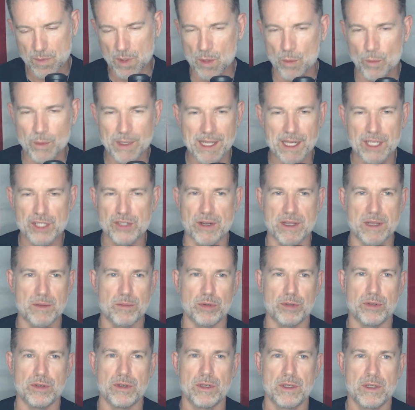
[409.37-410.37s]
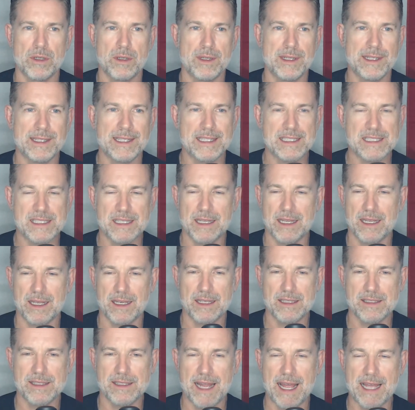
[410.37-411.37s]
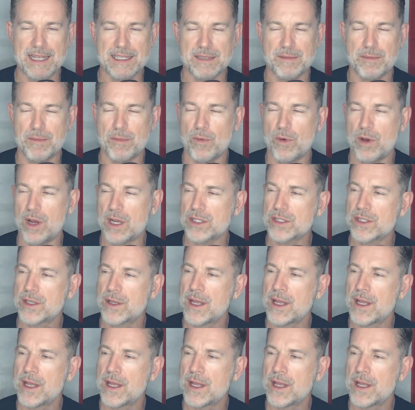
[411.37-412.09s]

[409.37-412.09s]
We got to drain the pool. It needs an acid wash.